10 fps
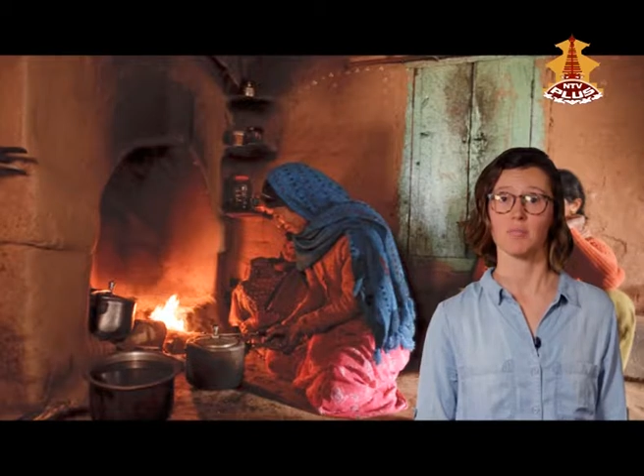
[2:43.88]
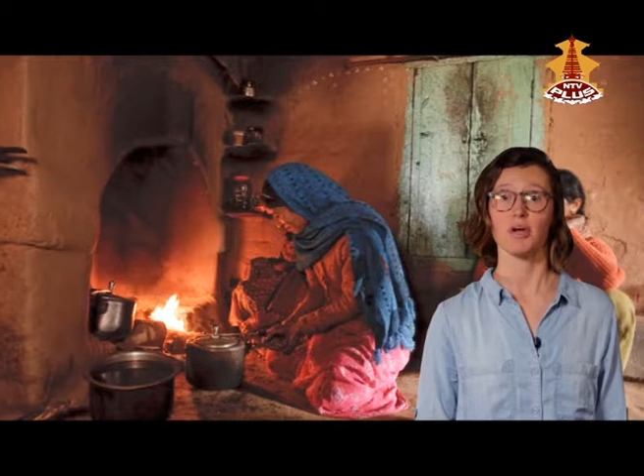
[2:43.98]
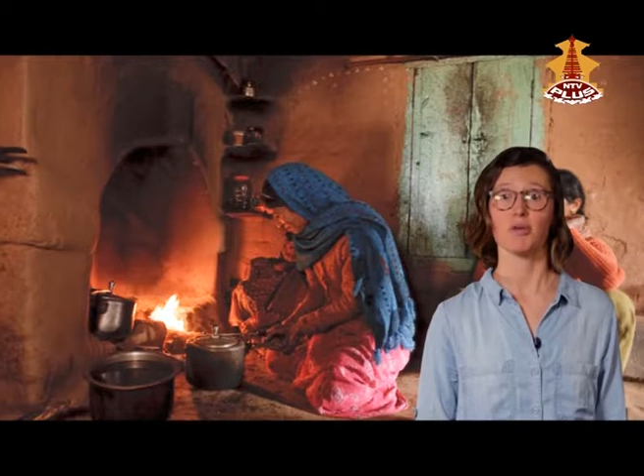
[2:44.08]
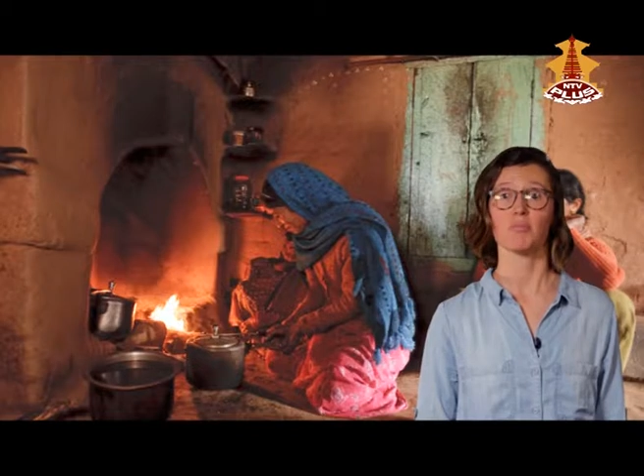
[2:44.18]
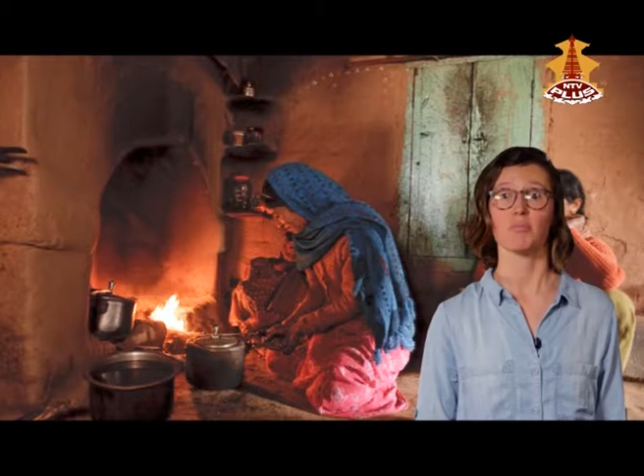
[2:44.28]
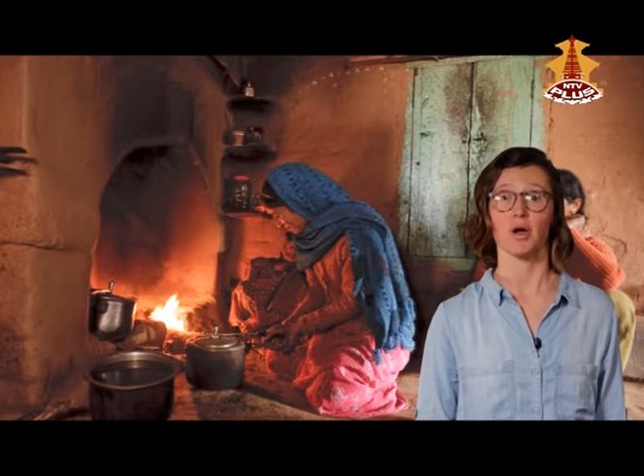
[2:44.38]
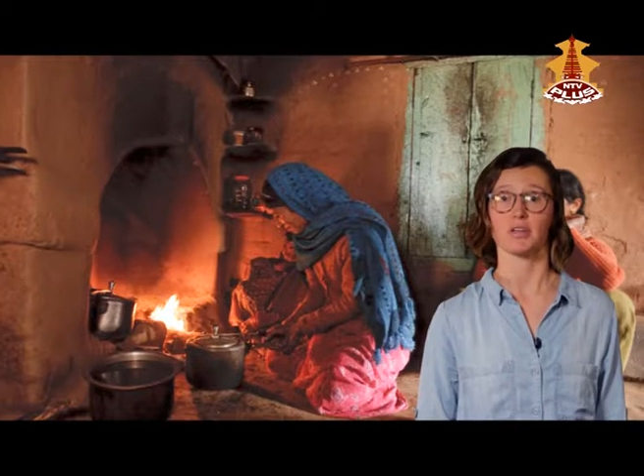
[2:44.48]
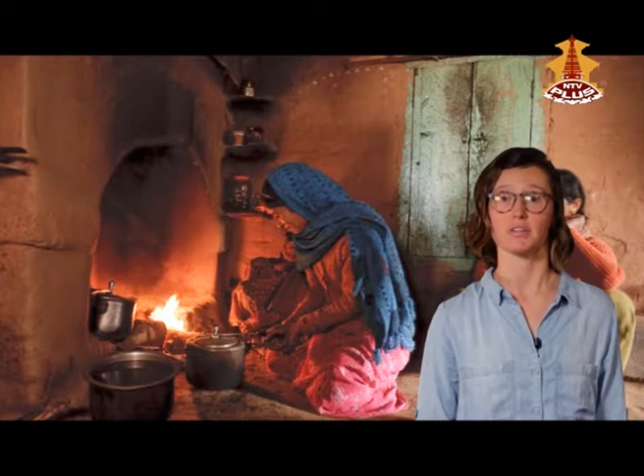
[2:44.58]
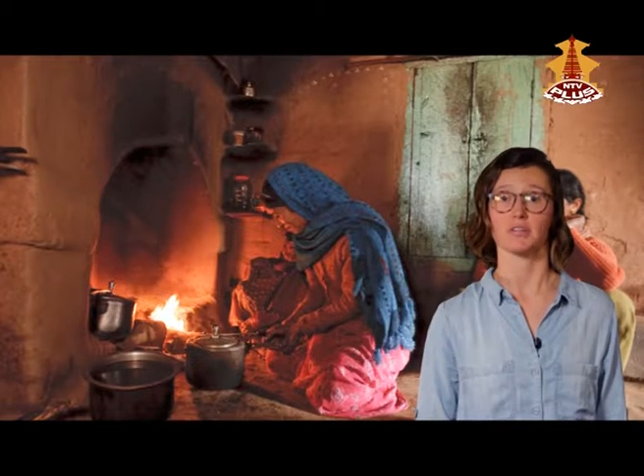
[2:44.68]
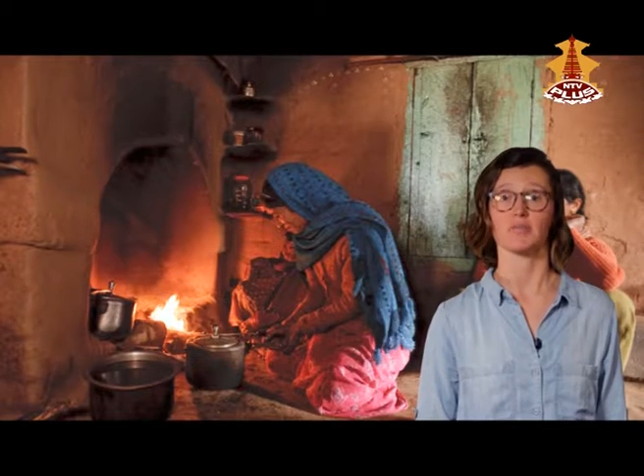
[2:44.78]
bear the
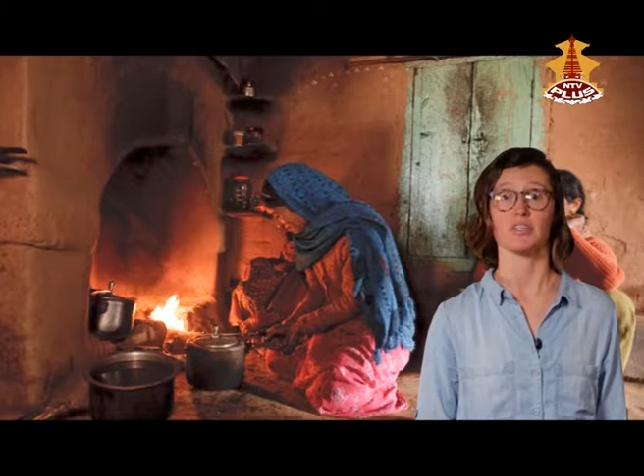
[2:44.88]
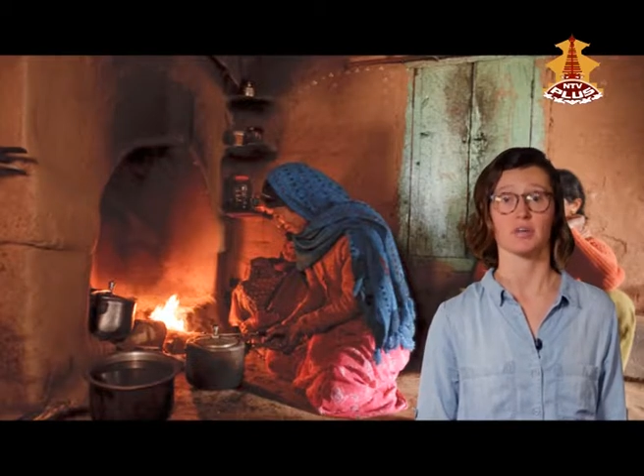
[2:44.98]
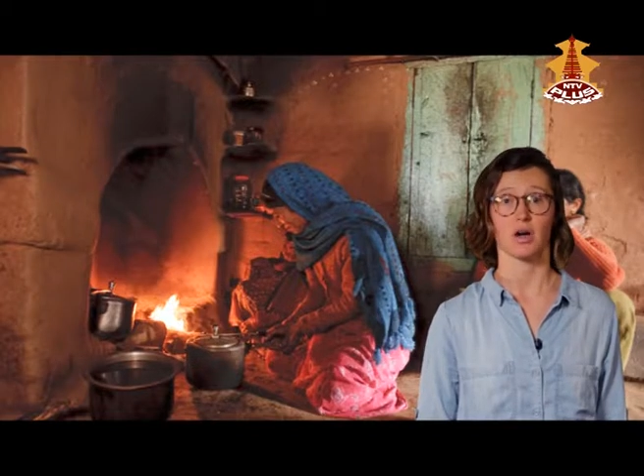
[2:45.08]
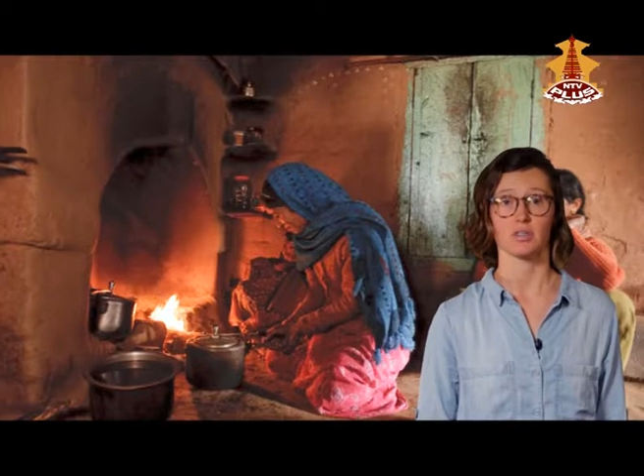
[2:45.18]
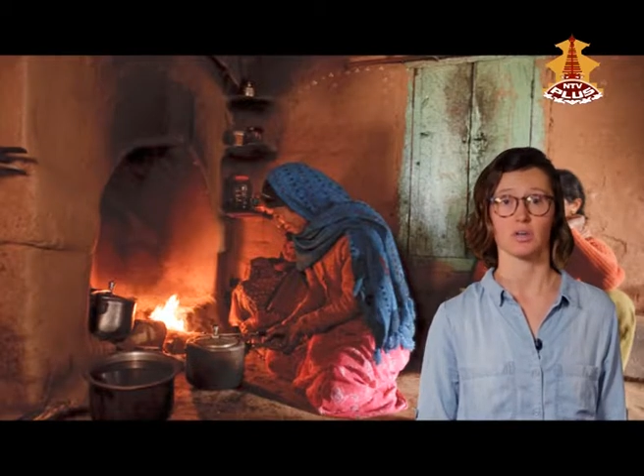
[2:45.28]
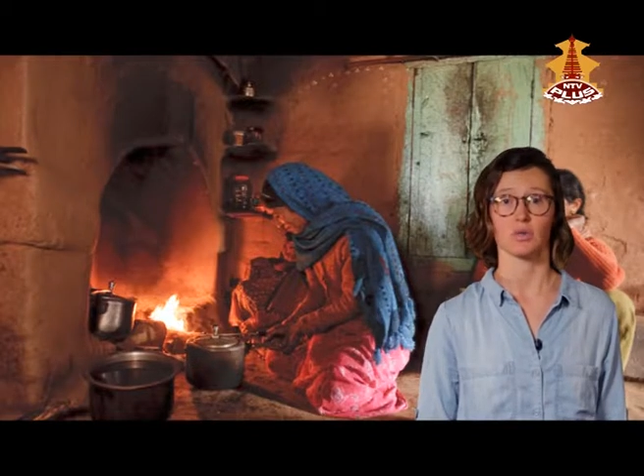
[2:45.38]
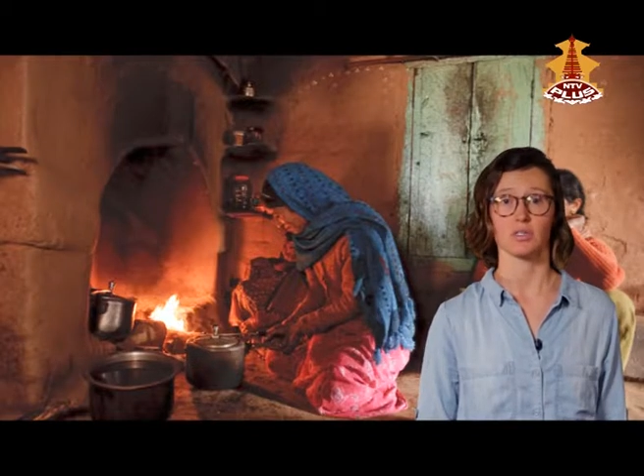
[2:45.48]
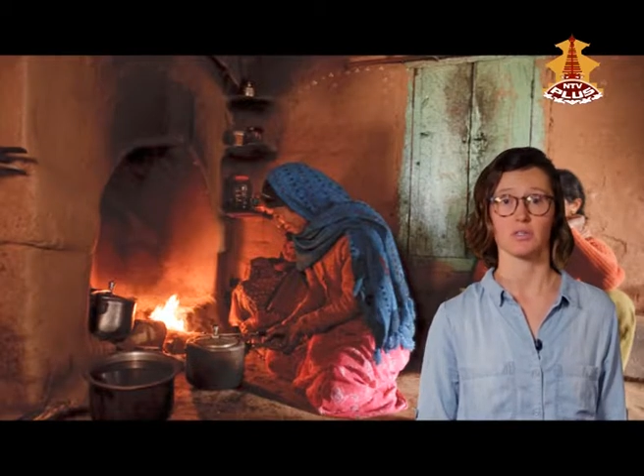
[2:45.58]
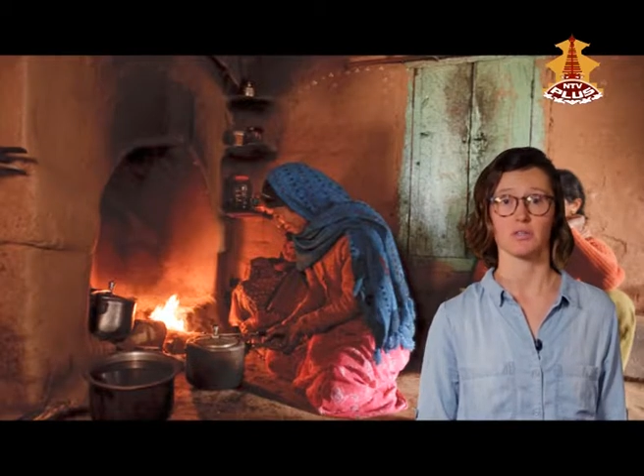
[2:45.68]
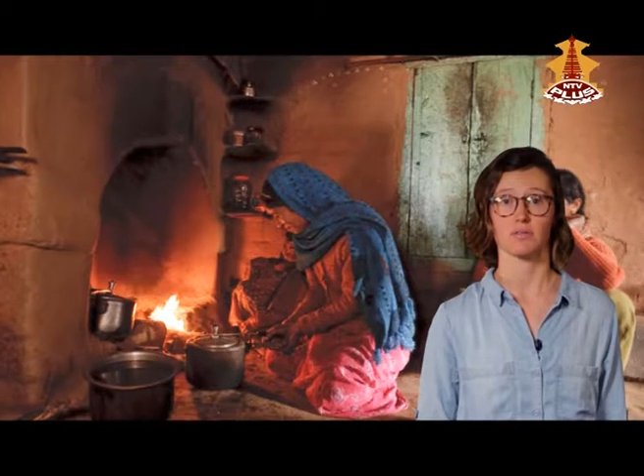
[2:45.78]
brunt of these
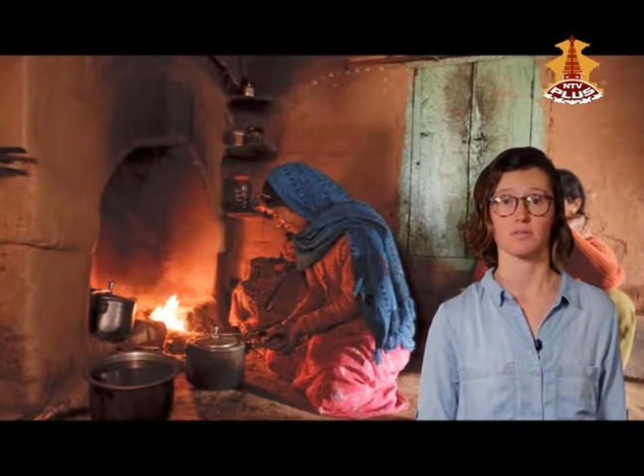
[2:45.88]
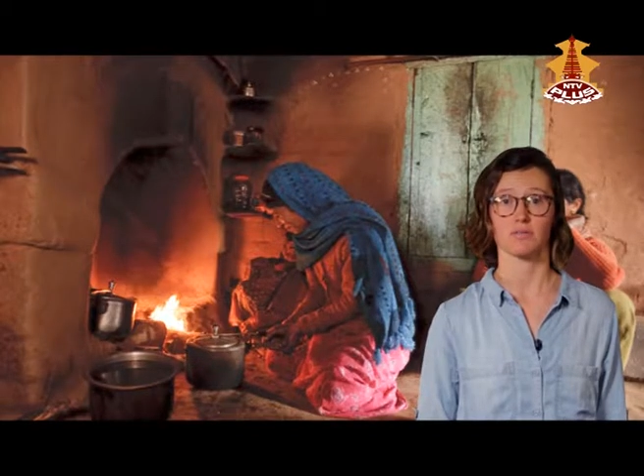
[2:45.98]
consequences.